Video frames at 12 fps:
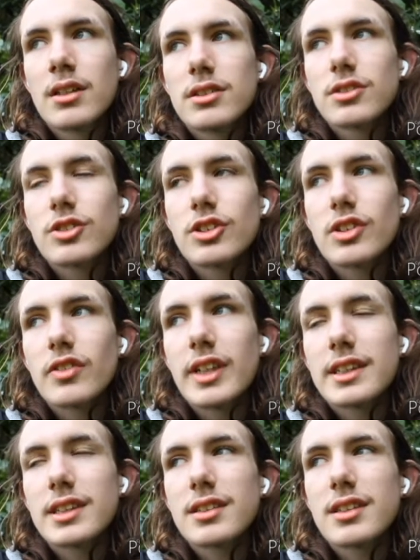it's just
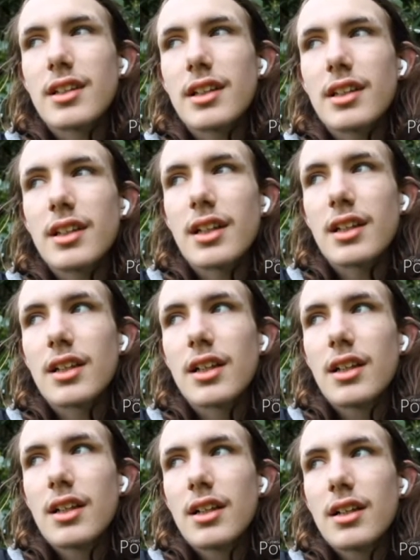crazy to think that
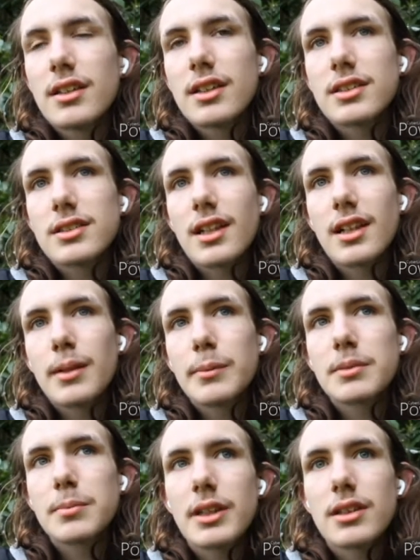this time
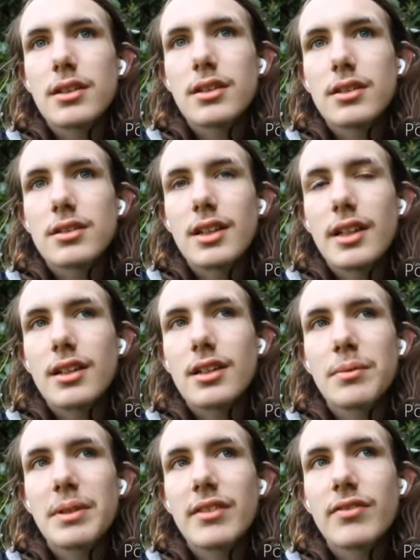has been taken
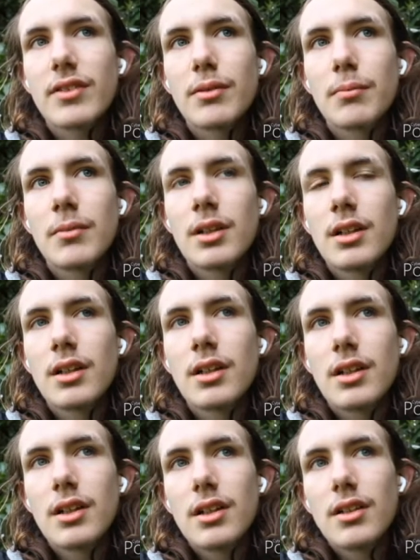away from
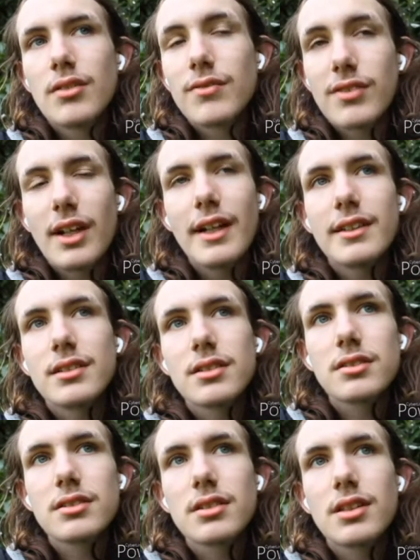
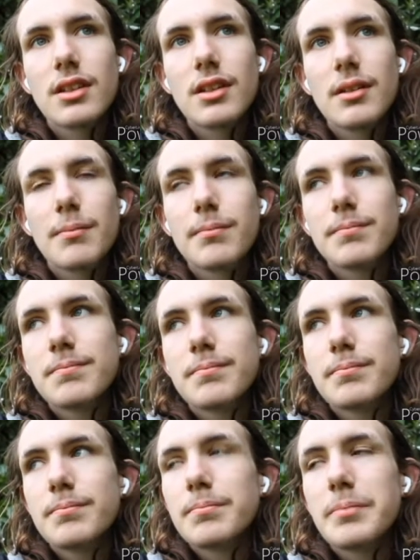friends,
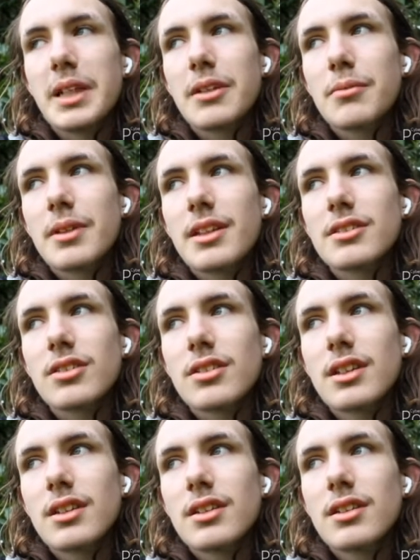being with each
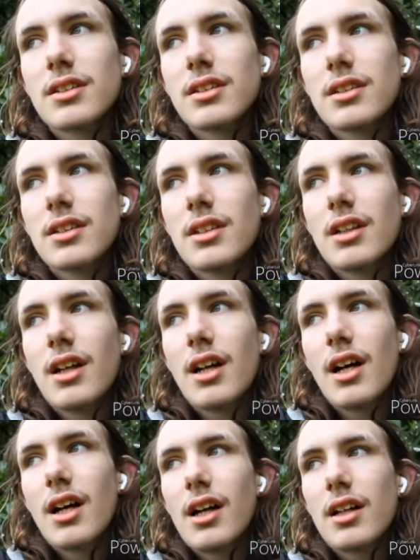other,
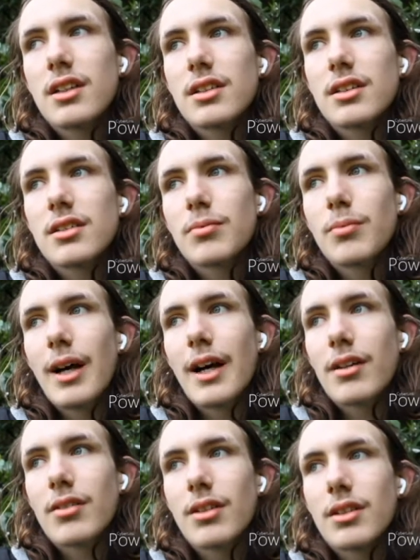and we're
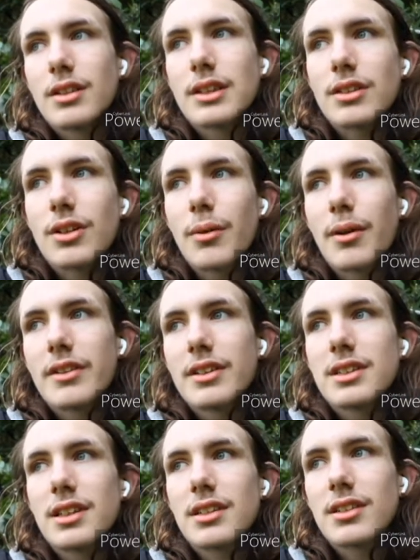all in
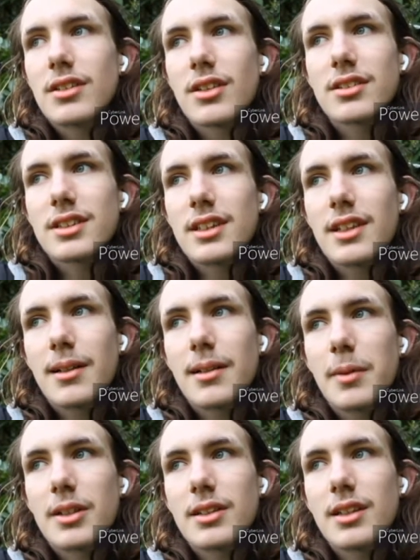quarantine and not seeing
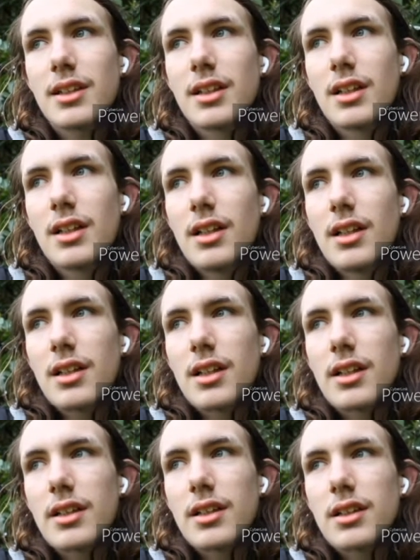anybody.
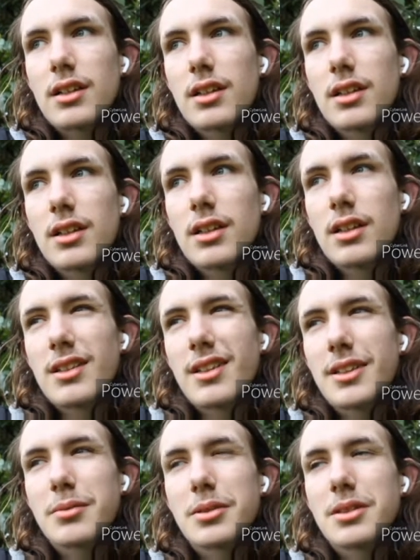Like,
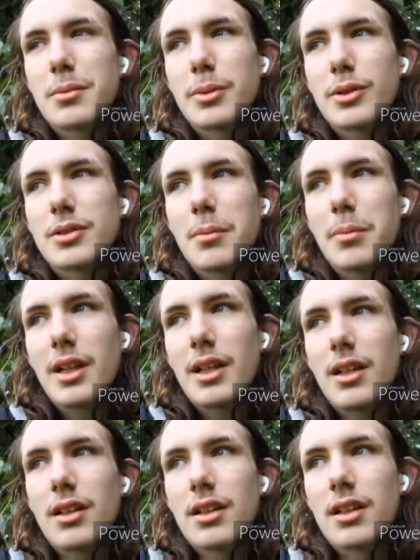this was supposed to be